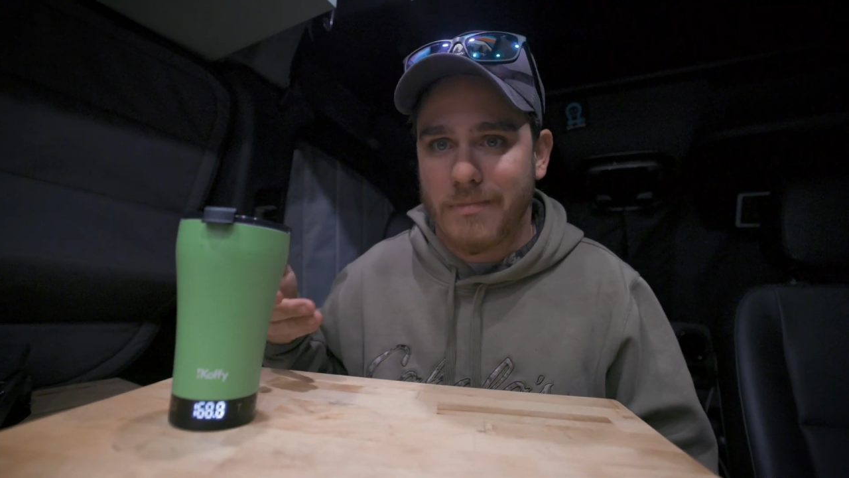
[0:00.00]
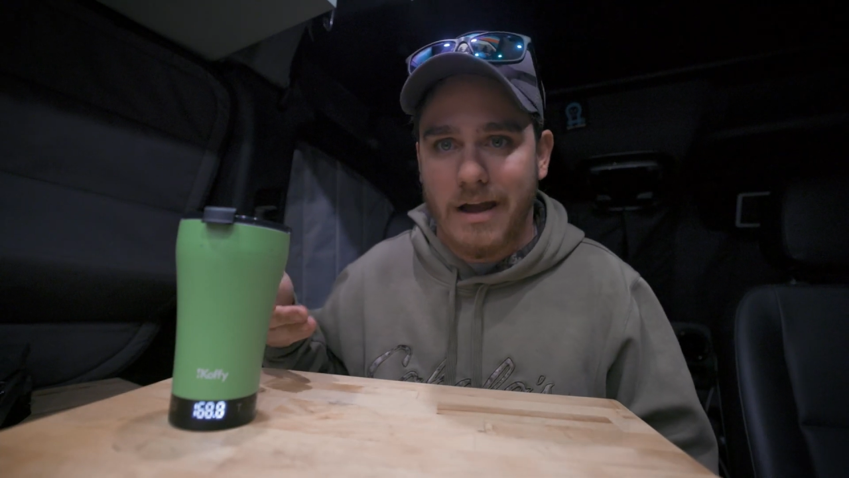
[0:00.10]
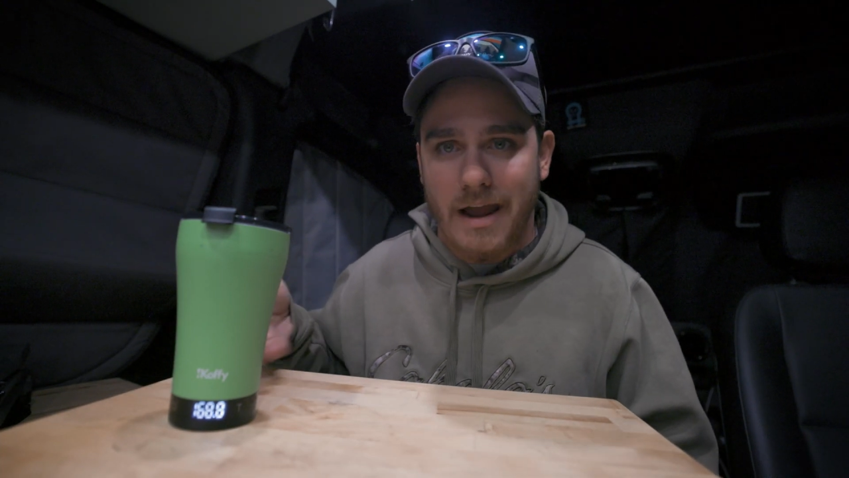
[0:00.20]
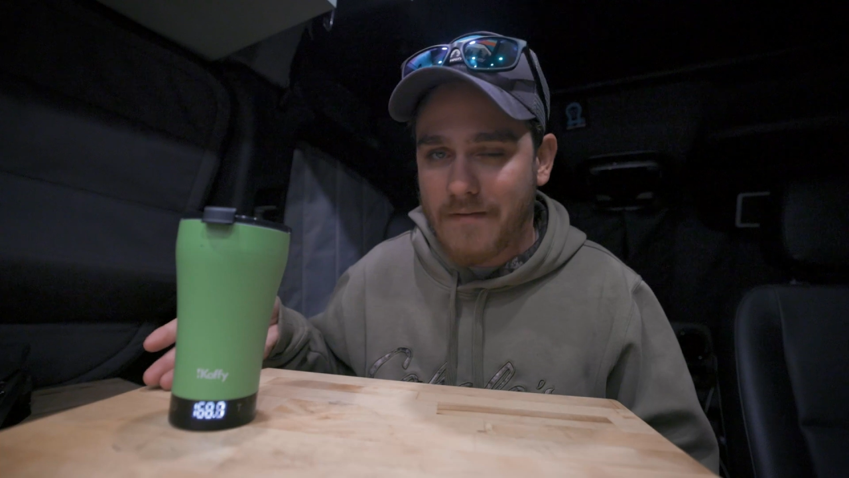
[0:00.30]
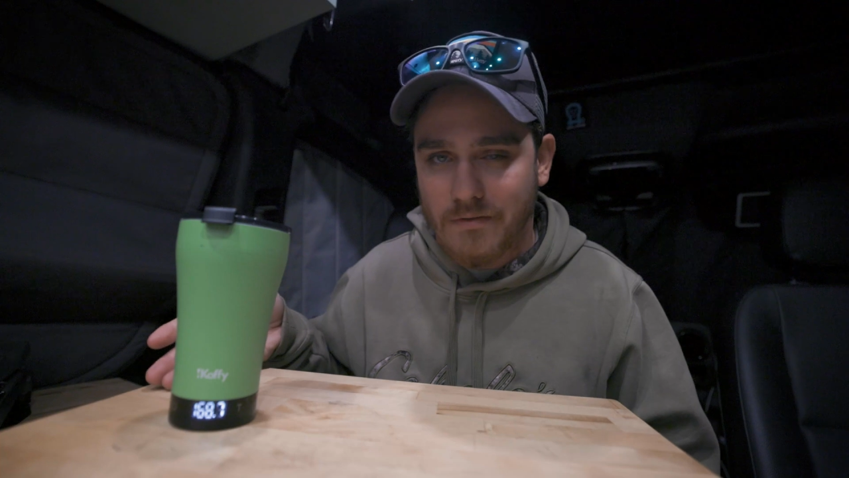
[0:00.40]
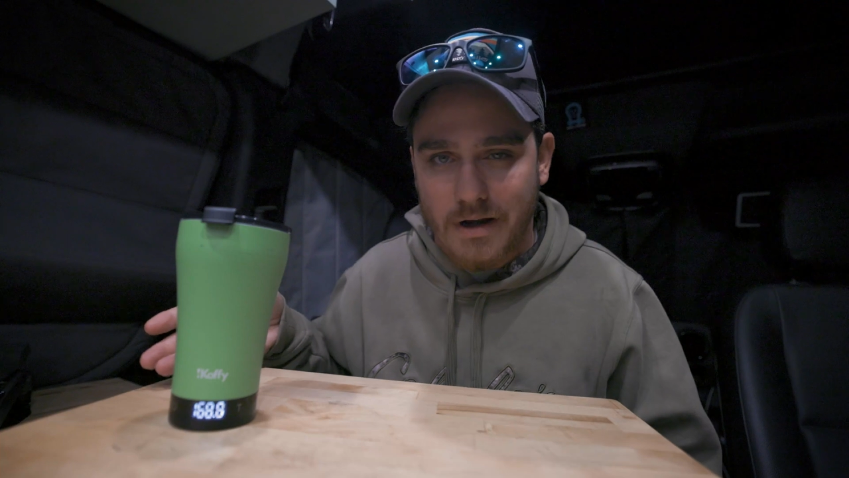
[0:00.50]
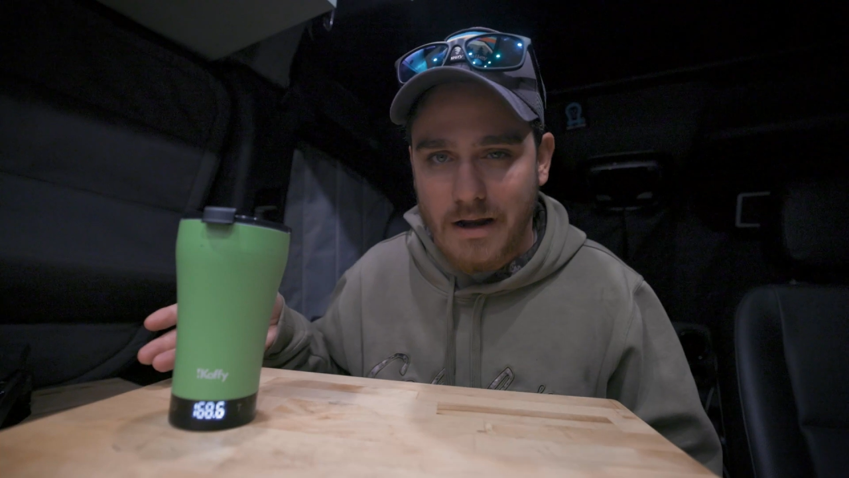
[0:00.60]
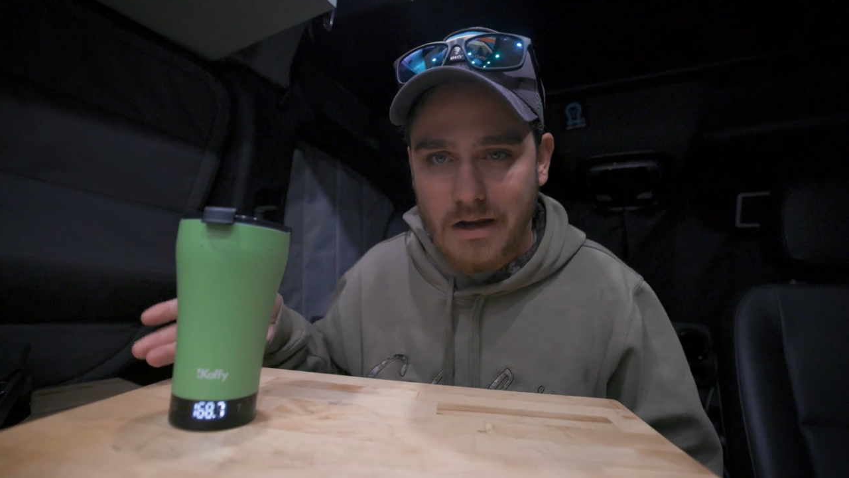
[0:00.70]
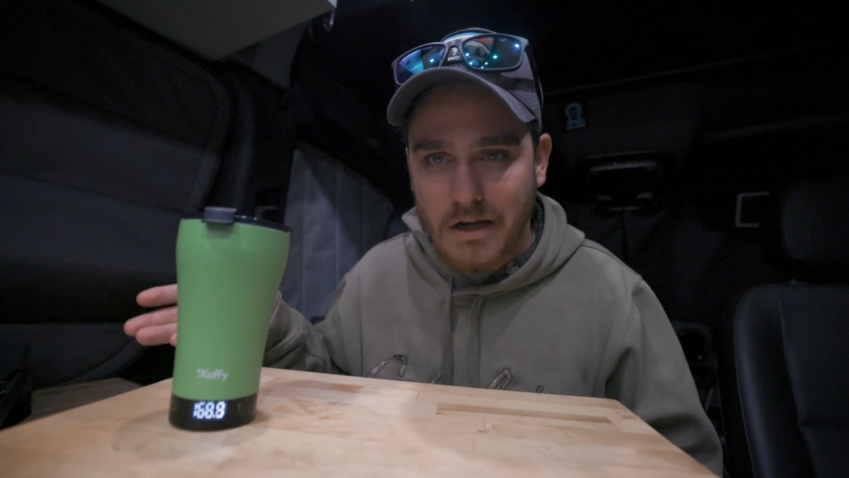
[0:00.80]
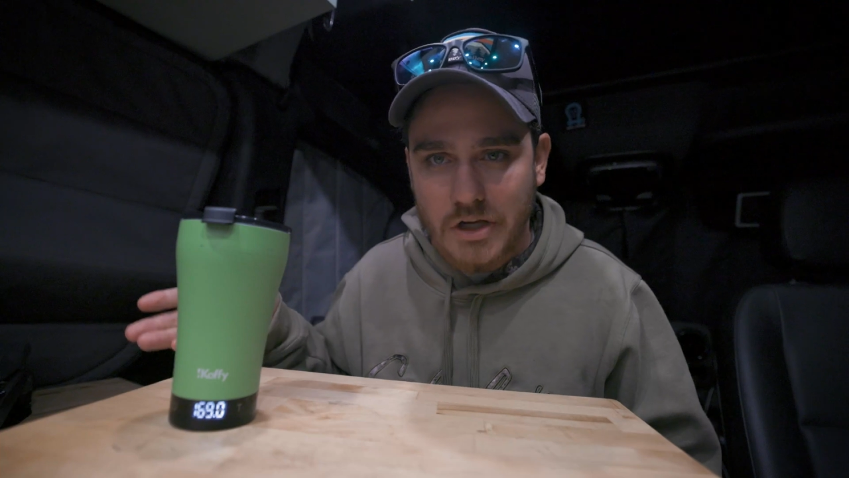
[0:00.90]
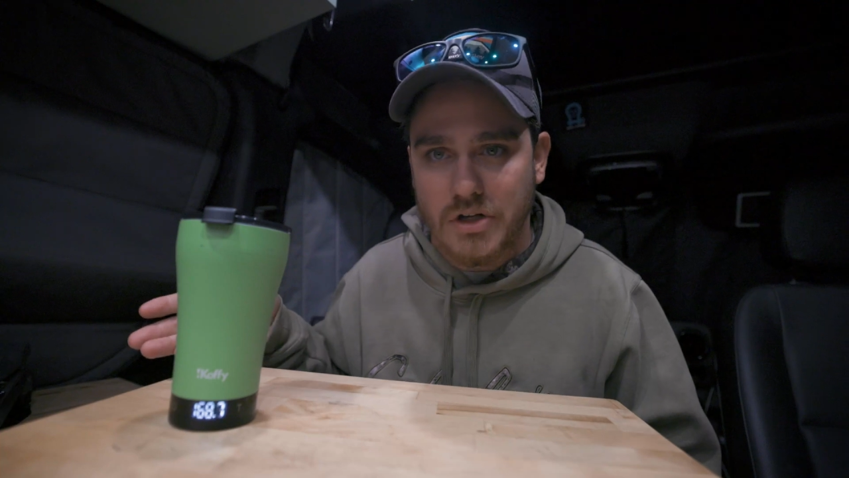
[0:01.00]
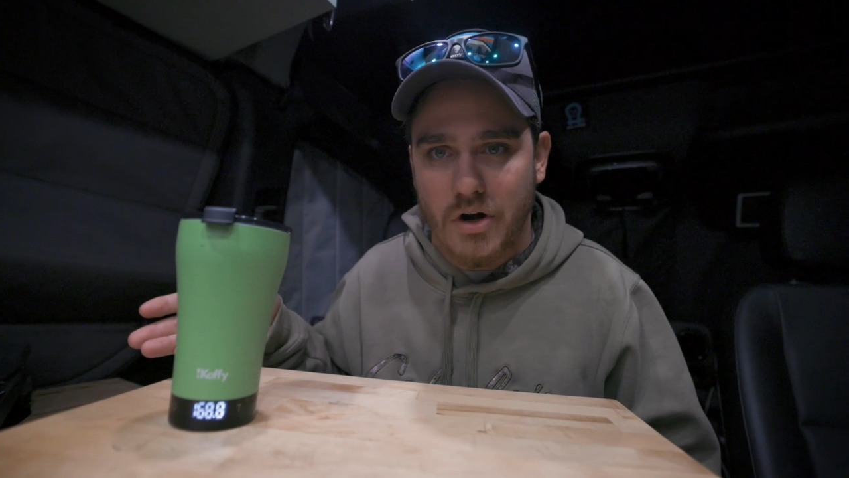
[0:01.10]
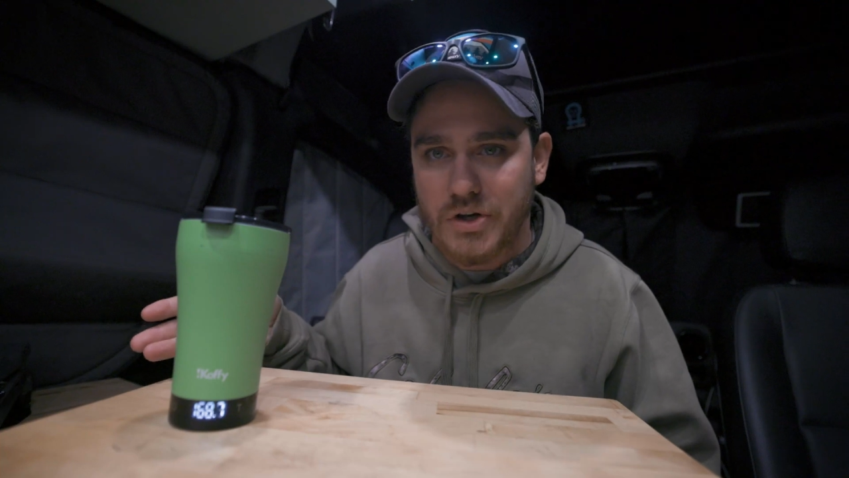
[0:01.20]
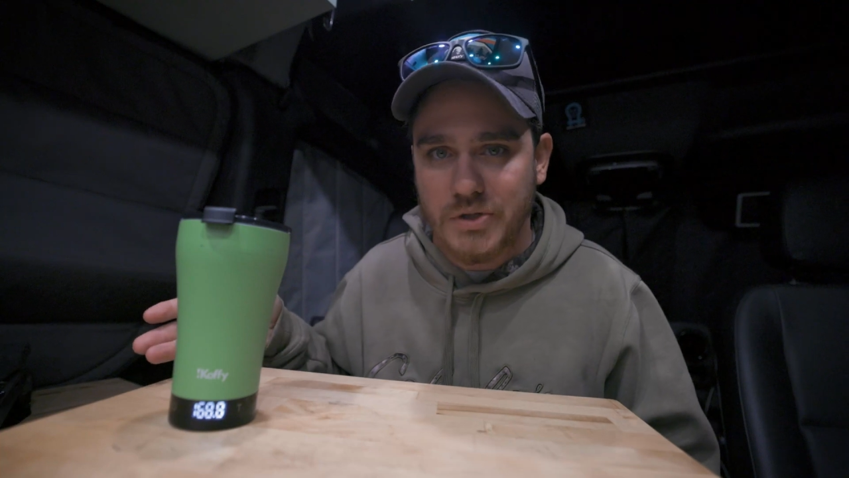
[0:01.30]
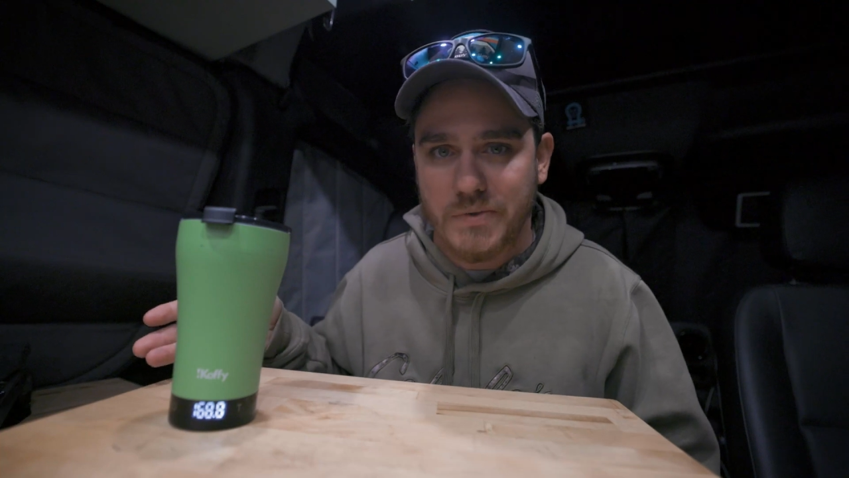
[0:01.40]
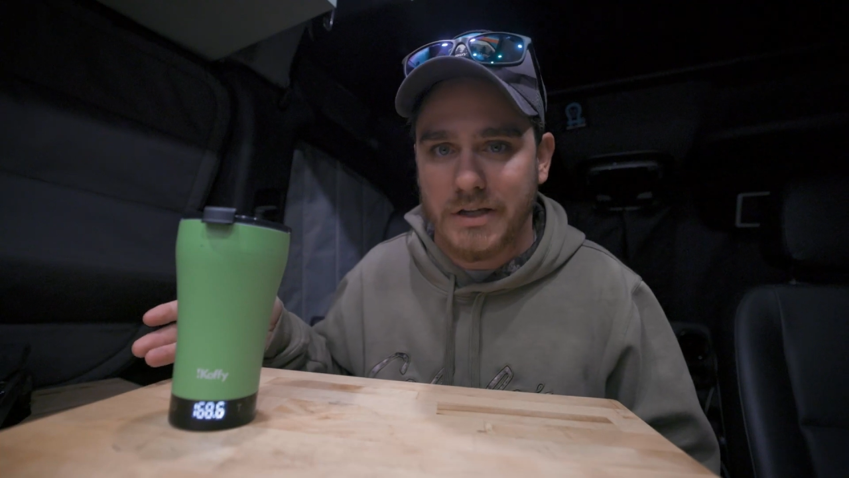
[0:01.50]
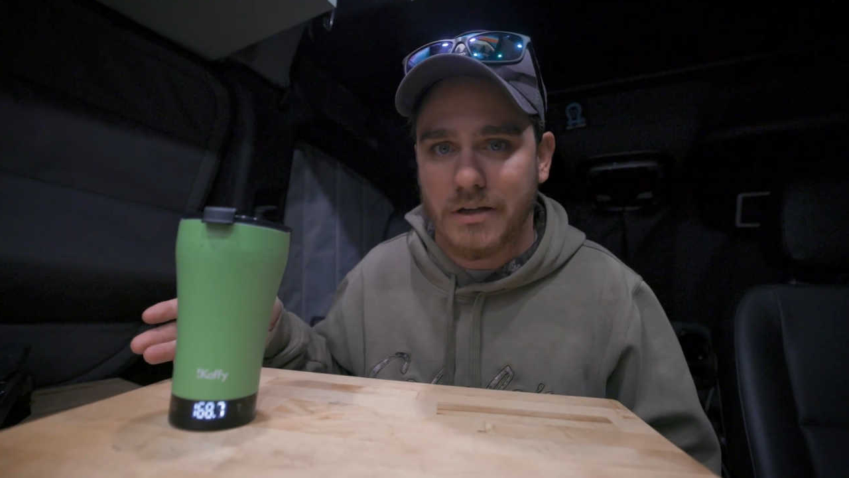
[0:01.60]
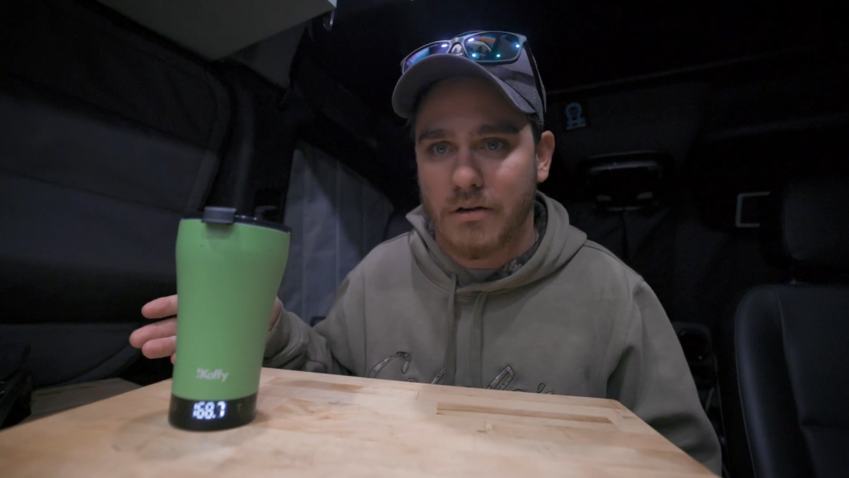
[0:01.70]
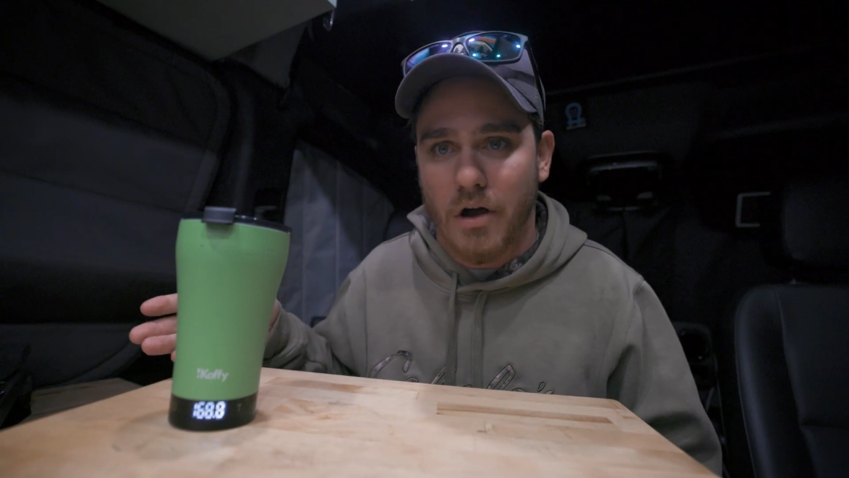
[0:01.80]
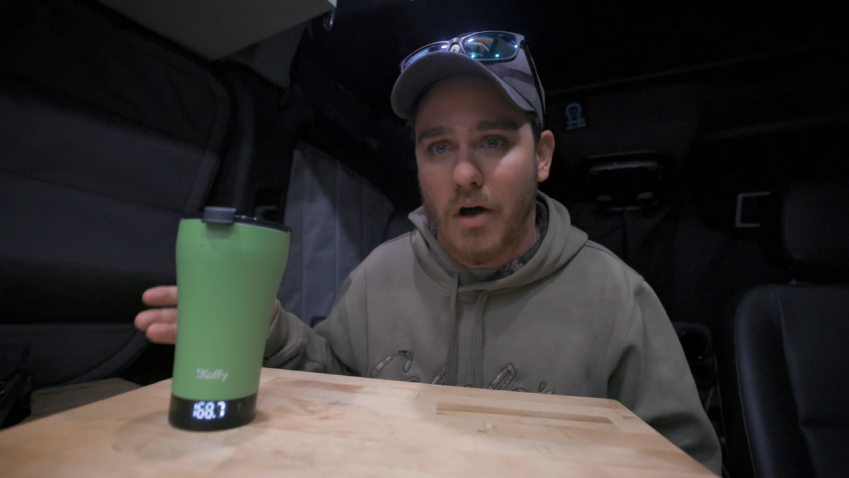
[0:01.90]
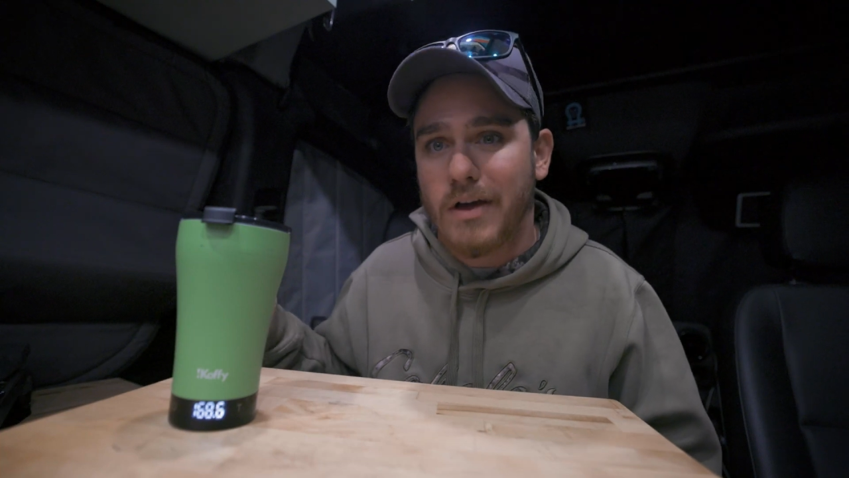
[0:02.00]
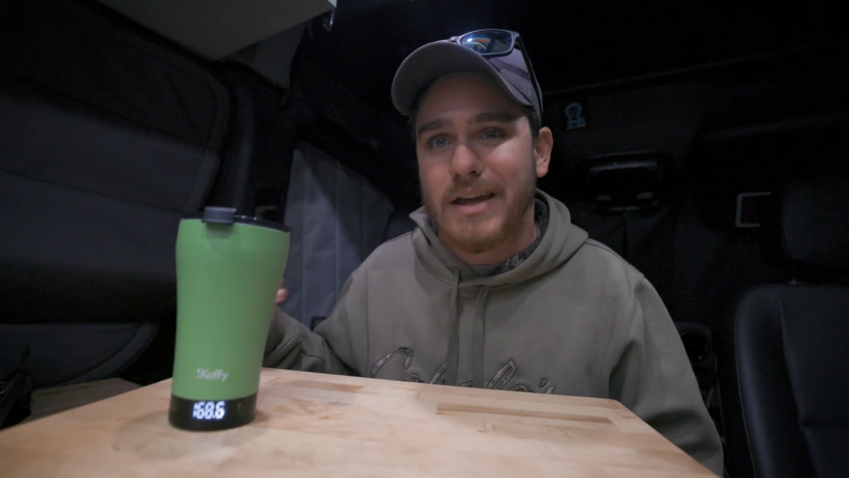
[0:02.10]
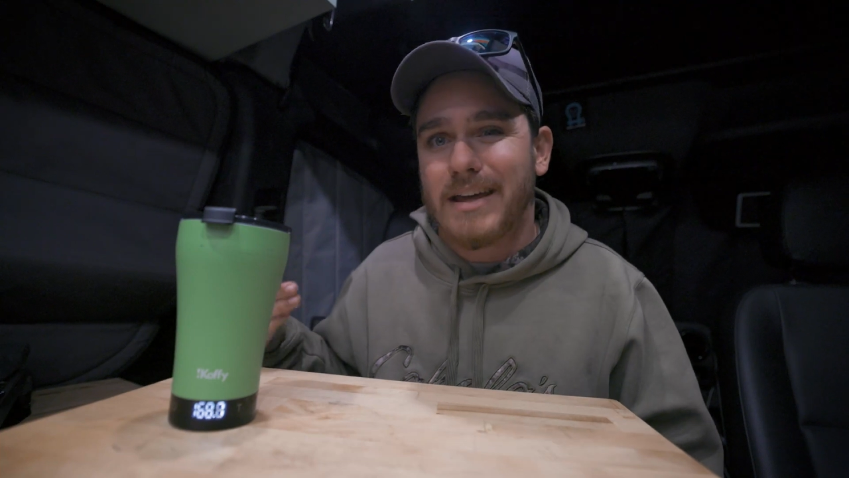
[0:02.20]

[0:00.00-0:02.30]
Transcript: I haven't run out of any charge using it at all.